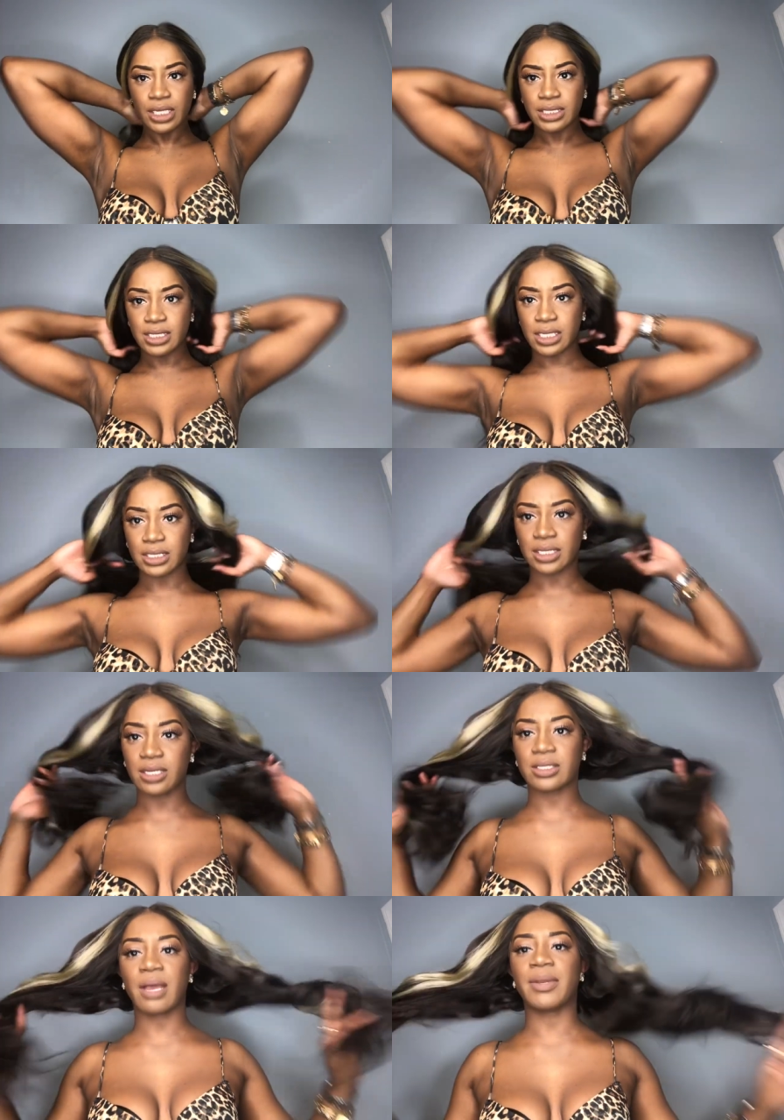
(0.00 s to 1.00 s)
that Sensation
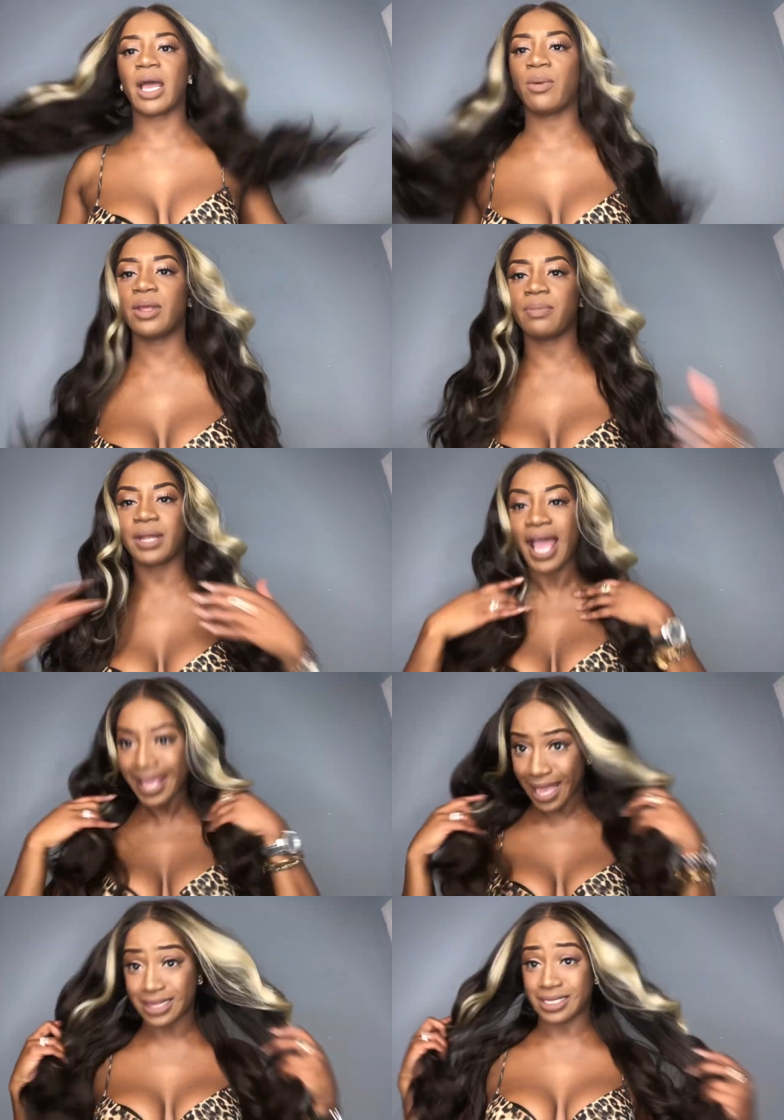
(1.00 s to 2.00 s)
is coming out with. But
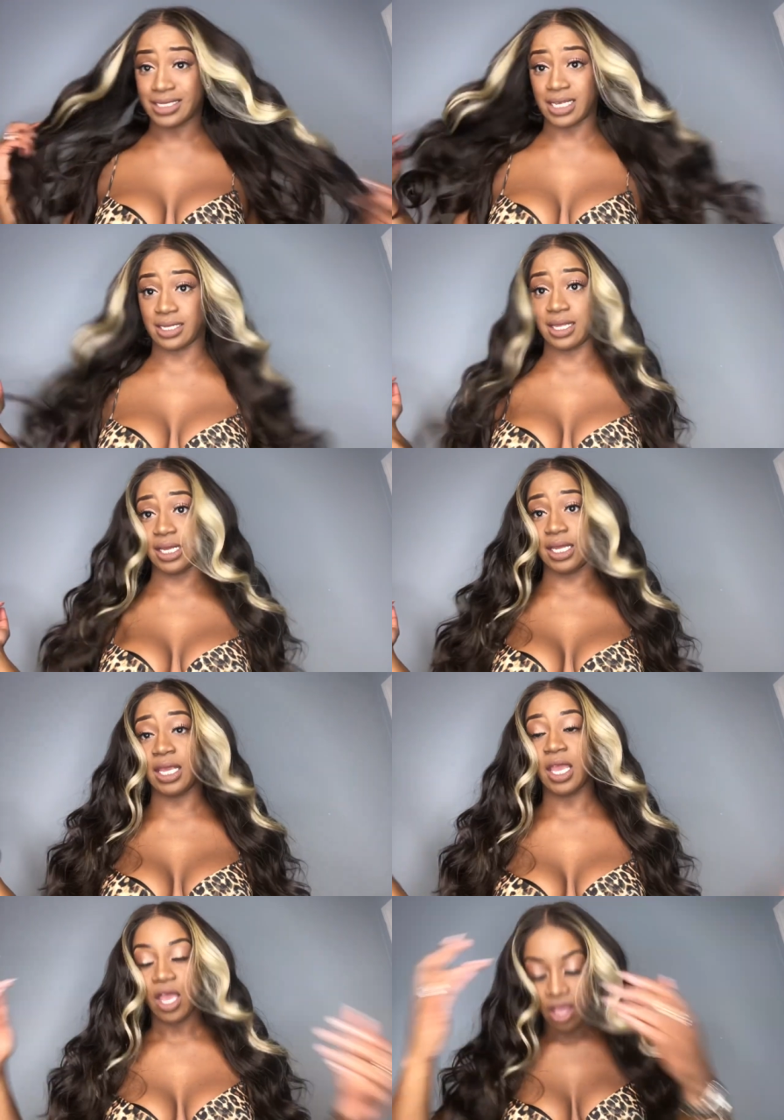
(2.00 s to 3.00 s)
I got this young
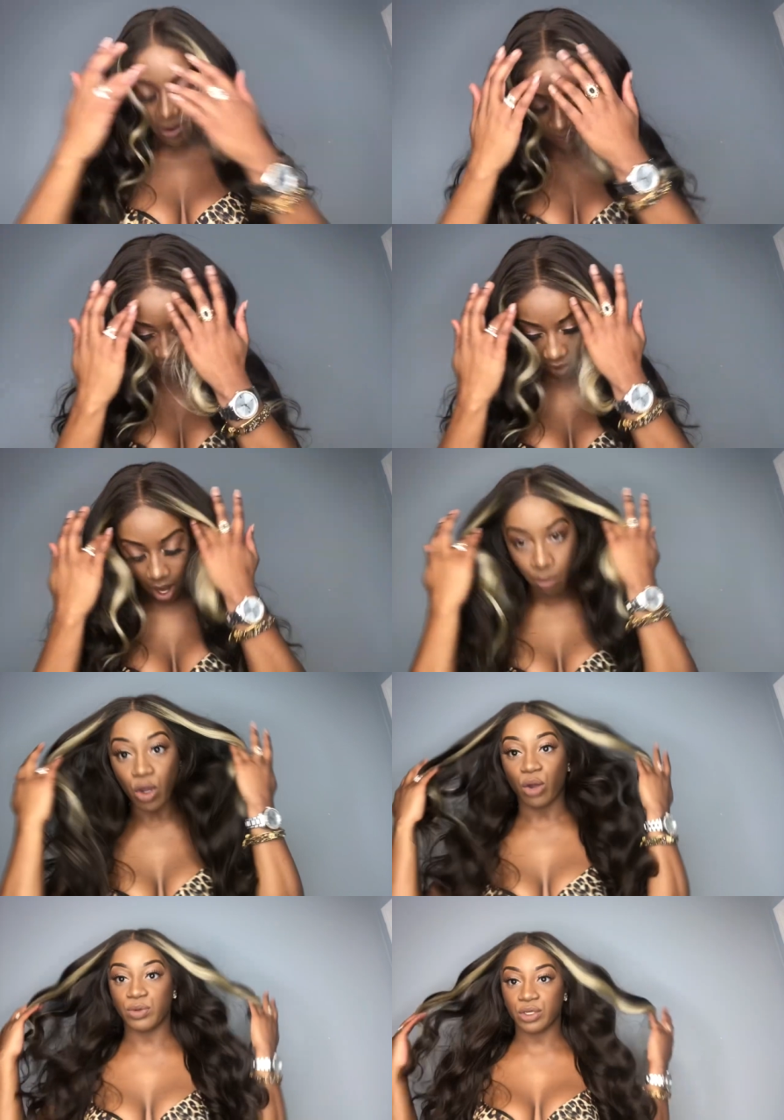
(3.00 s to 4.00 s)
lady from
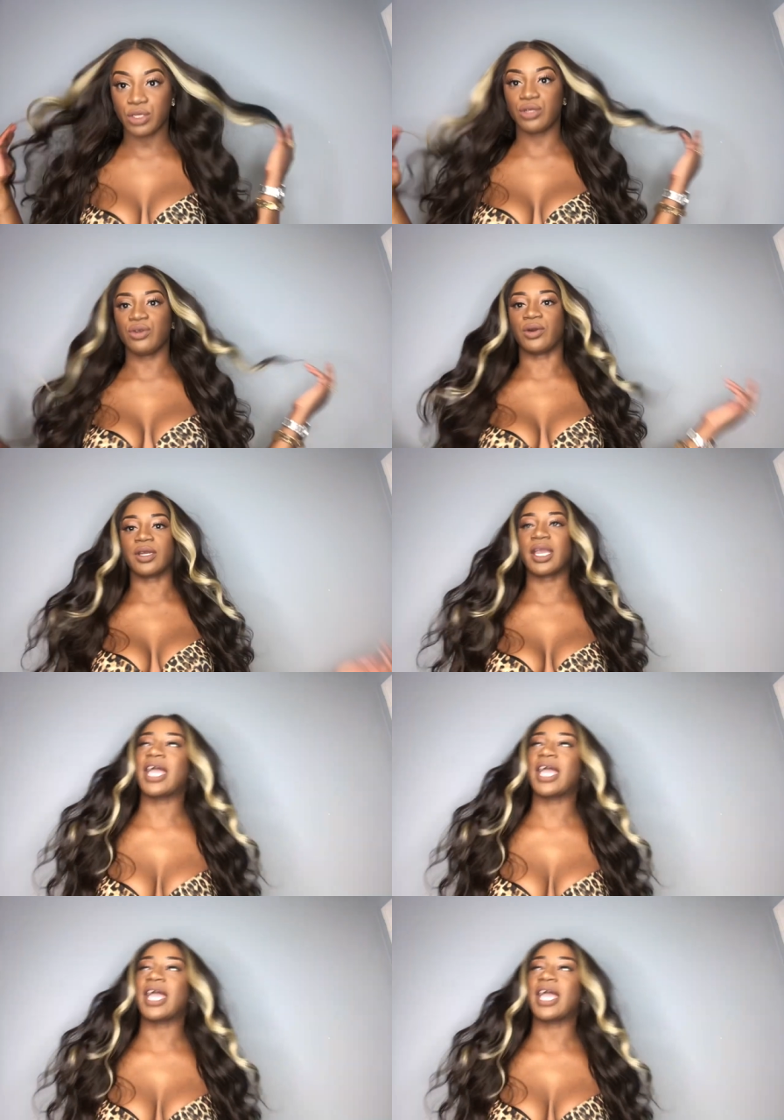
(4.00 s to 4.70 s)
Go Beauty New York,